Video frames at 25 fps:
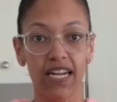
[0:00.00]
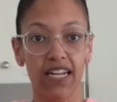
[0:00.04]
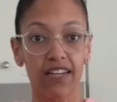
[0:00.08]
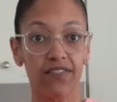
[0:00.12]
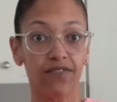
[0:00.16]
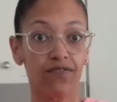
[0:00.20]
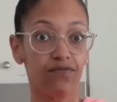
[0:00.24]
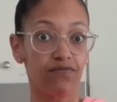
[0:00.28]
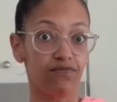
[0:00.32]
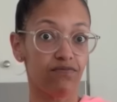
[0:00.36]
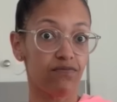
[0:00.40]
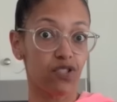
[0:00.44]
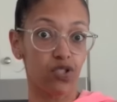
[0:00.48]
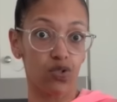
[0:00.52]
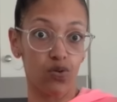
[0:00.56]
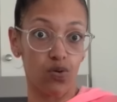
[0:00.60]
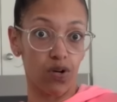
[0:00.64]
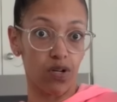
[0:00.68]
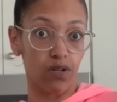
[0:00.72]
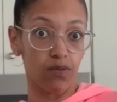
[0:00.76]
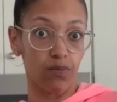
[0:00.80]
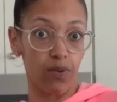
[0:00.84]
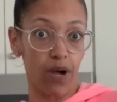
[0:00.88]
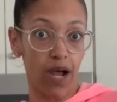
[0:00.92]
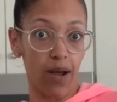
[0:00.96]
if
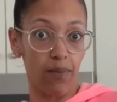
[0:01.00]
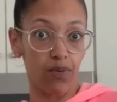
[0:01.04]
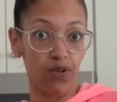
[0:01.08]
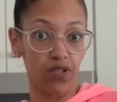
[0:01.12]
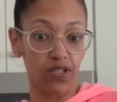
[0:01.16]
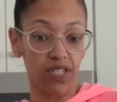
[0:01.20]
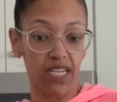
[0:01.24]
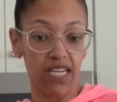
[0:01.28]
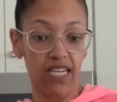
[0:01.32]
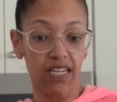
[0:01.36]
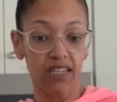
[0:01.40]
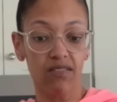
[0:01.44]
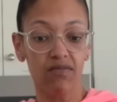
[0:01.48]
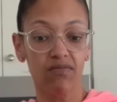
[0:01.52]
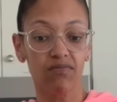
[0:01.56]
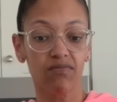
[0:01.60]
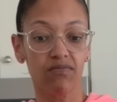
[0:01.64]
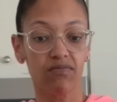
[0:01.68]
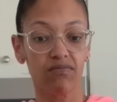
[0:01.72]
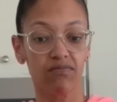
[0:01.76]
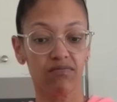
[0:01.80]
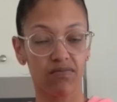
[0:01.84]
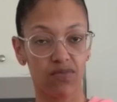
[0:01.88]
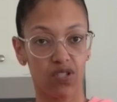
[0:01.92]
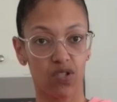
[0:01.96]
stored properly,
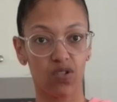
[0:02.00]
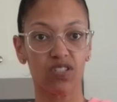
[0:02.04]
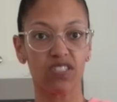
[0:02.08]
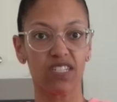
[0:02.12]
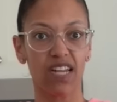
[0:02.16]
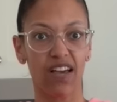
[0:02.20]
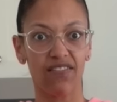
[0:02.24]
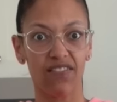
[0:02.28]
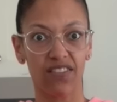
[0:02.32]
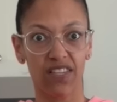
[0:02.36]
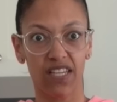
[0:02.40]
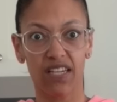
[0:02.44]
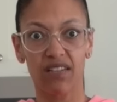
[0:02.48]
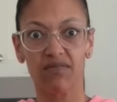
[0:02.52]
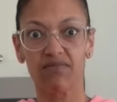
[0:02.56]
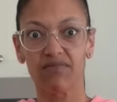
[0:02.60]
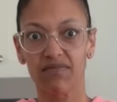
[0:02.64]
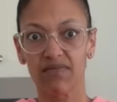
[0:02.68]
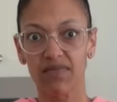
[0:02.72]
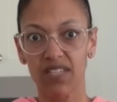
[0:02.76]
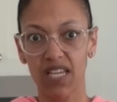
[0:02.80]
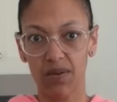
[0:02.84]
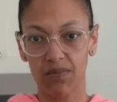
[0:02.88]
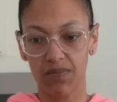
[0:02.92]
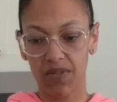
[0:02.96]
you could definitely
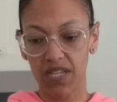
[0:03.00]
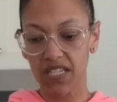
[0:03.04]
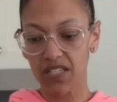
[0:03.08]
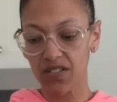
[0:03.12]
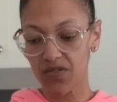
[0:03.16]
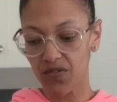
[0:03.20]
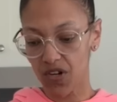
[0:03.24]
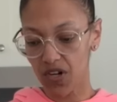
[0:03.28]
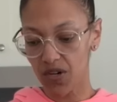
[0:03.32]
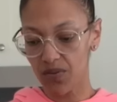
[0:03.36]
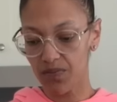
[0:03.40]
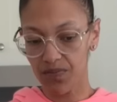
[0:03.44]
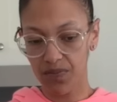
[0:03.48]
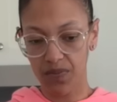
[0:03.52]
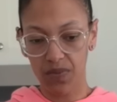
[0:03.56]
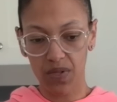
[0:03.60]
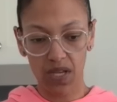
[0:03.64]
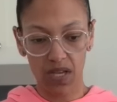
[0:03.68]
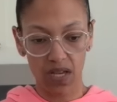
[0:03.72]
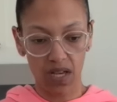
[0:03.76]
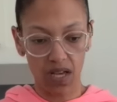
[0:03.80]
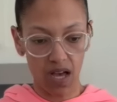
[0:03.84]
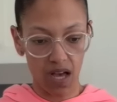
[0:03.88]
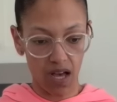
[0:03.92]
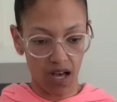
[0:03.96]
keep this for
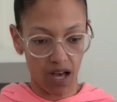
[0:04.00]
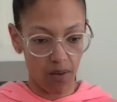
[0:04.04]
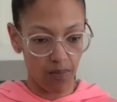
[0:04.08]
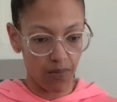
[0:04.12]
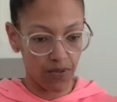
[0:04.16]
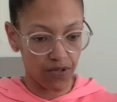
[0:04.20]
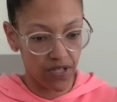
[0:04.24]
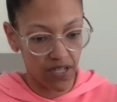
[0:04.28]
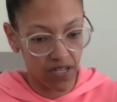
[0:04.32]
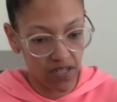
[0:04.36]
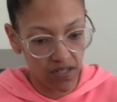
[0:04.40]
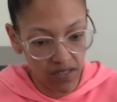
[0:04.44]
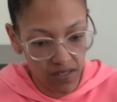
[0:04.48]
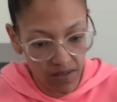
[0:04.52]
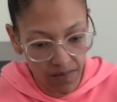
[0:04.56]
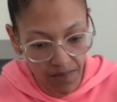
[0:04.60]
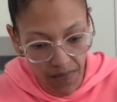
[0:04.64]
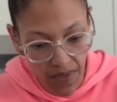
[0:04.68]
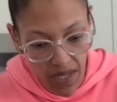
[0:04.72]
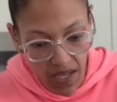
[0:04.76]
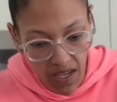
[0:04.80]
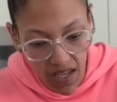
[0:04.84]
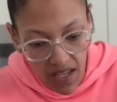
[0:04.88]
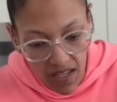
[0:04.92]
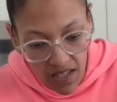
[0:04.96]
a couple years.
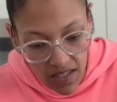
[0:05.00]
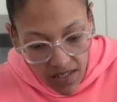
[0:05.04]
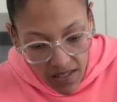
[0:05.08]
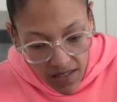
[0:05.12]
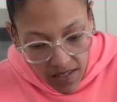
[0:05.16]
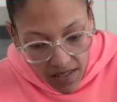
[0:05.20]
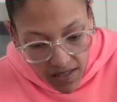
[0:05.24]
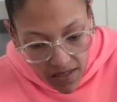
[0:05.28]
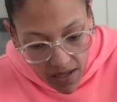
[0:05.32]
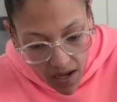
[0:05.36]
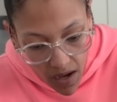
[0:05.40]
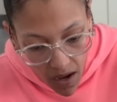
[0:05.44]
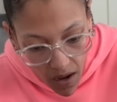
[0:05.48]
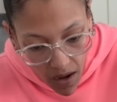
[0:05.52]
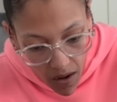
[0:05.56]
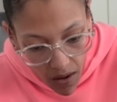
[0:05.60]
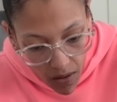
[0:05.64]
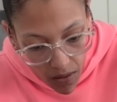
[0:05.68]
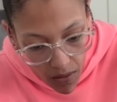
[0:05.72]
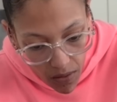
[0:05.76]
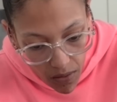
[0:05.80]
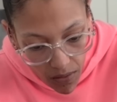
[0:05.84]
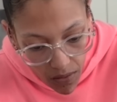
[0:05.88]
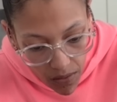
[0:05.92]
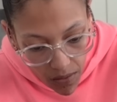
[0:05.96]

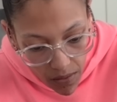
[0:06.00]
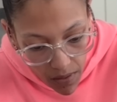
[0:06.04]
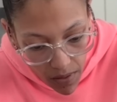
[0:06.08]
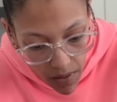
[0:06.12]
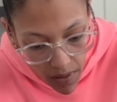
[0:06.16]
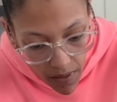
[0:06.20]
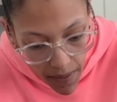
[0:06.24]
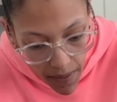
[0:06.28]
So